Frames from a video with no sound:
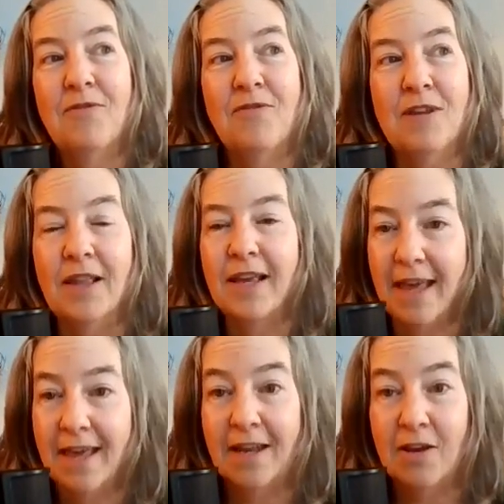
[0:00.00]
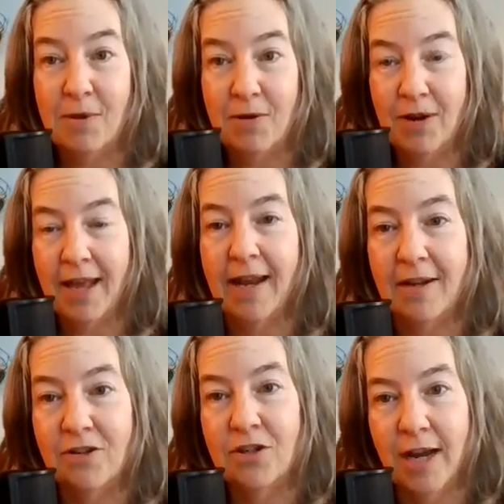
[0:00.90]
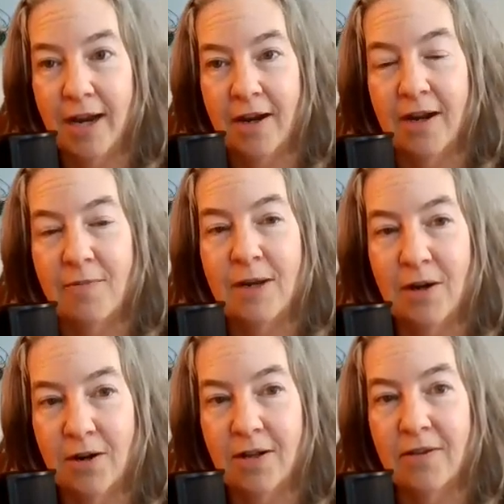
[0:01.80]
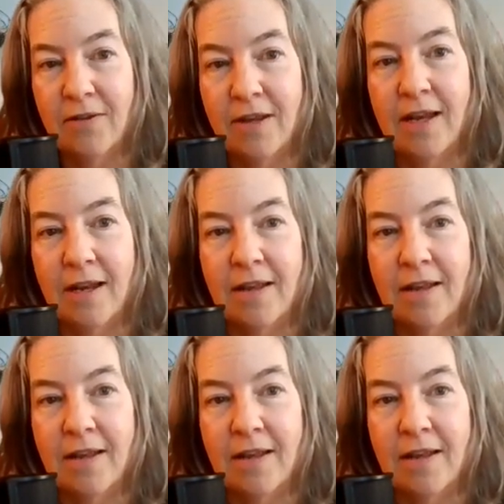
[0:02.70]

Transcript: feel like they can communicate and share and be heard and seen,